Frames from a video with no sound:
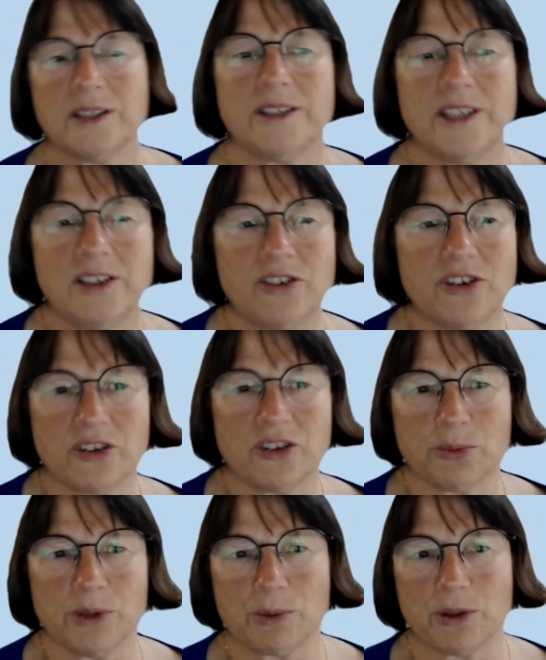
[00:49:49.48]

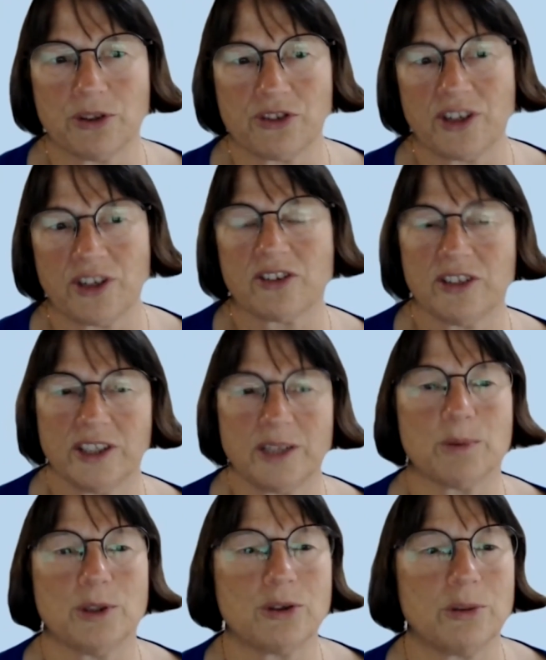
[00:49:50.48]
interdisciplinary projects like
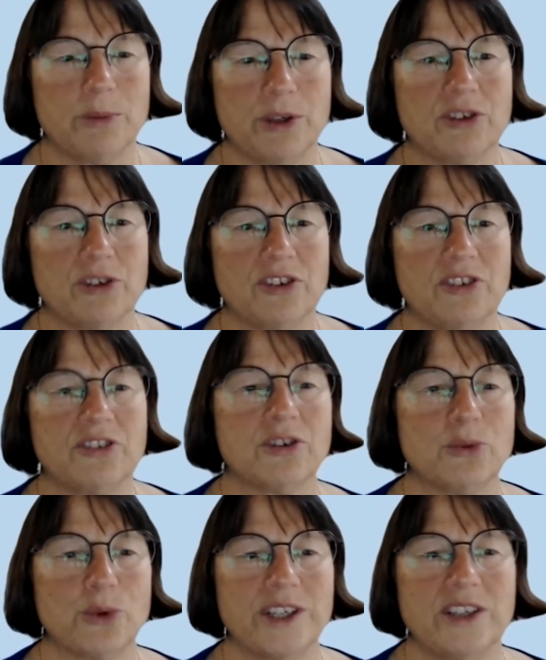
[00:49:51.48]
Blue Communities
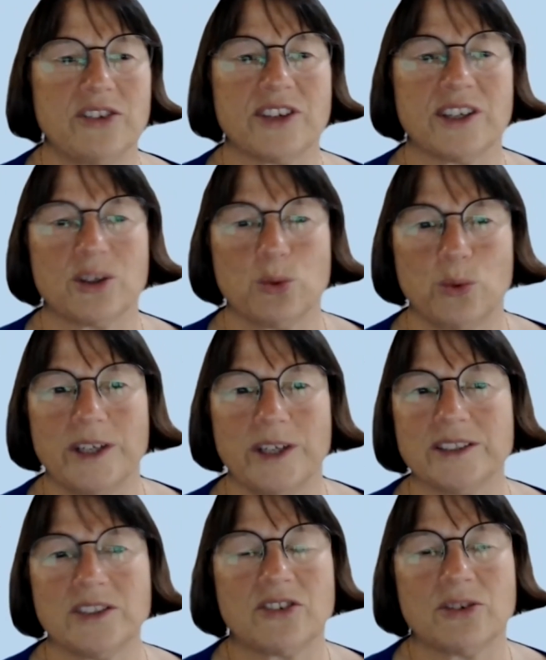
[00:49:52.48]
can raise that
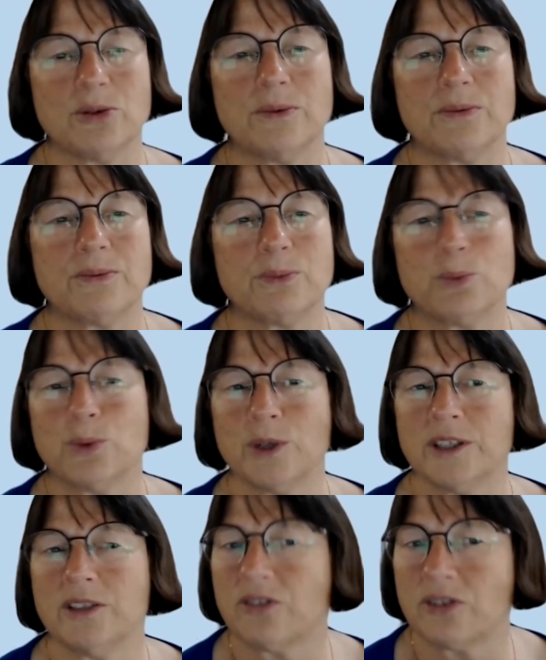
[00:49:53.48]
awareness of, well,
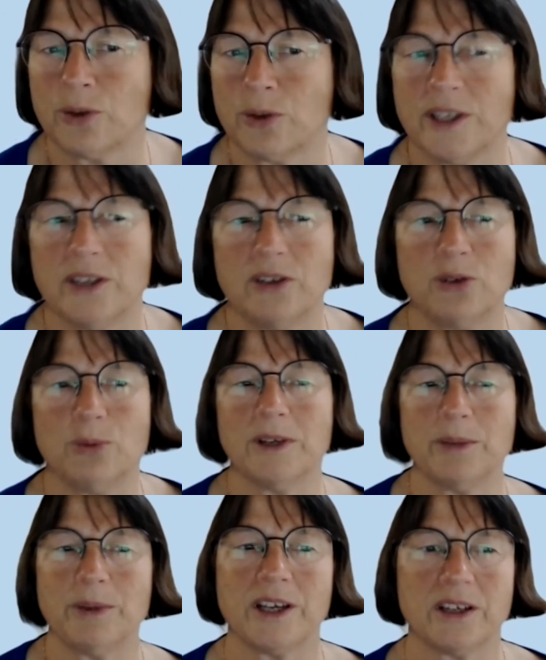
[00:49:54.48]
it's great, you
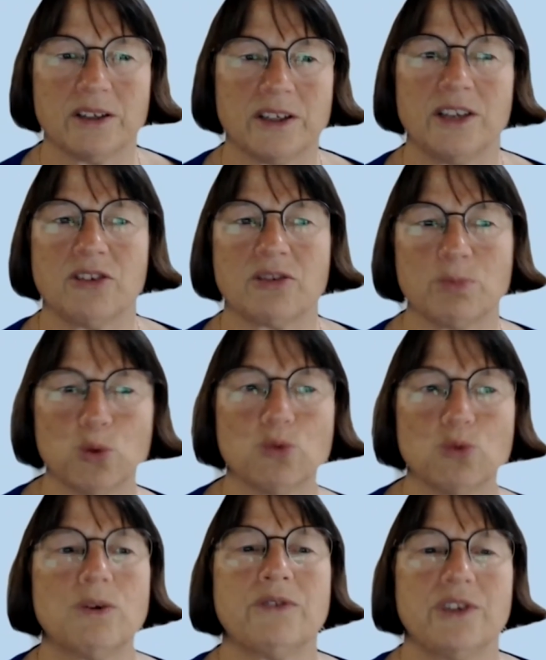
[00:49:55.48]
maybe get a small
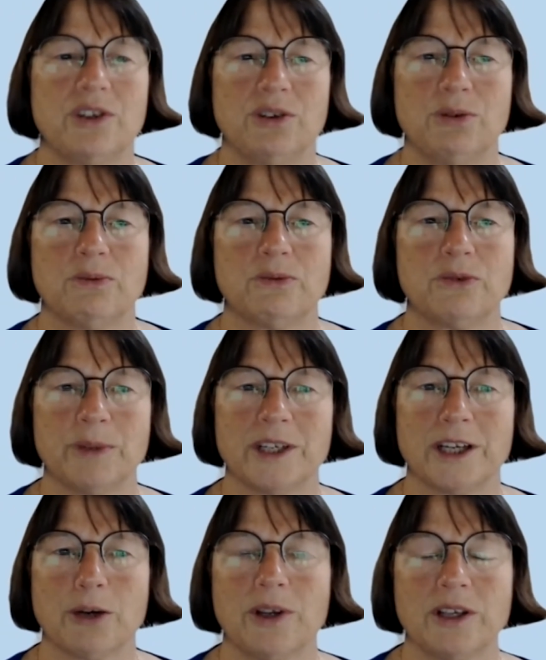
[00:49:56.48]
revenue from
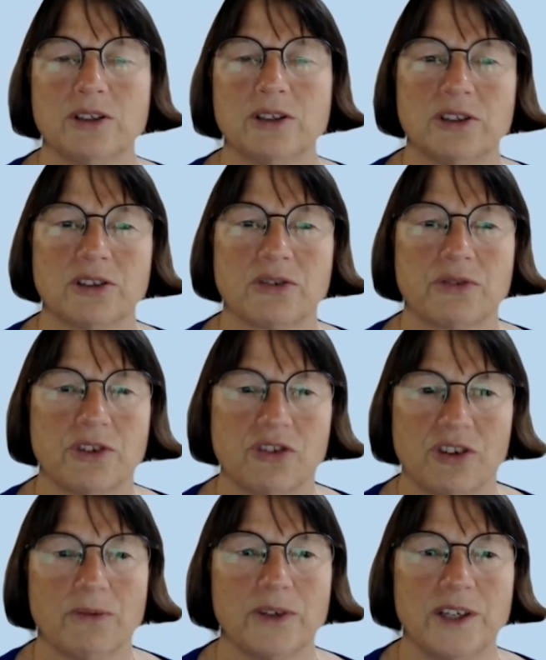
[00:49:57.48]
allowing a large
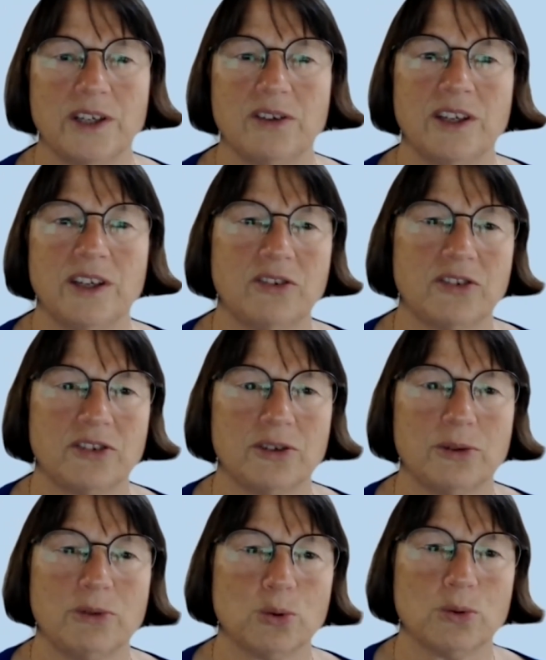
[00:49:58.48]
fishing fleet
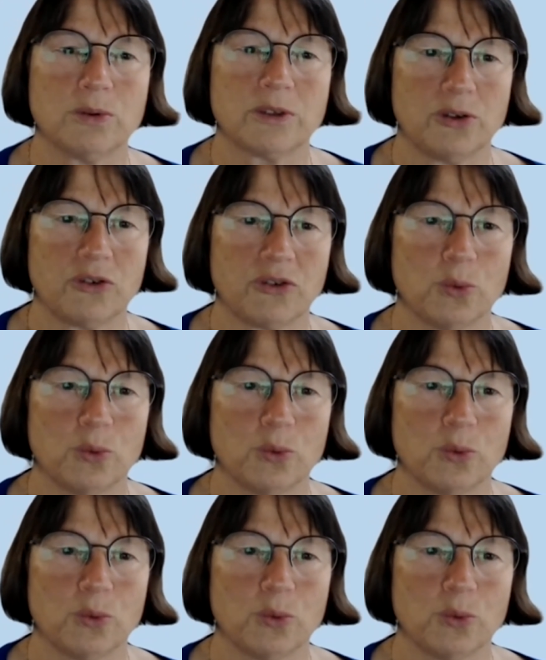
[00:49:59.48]
into your coastal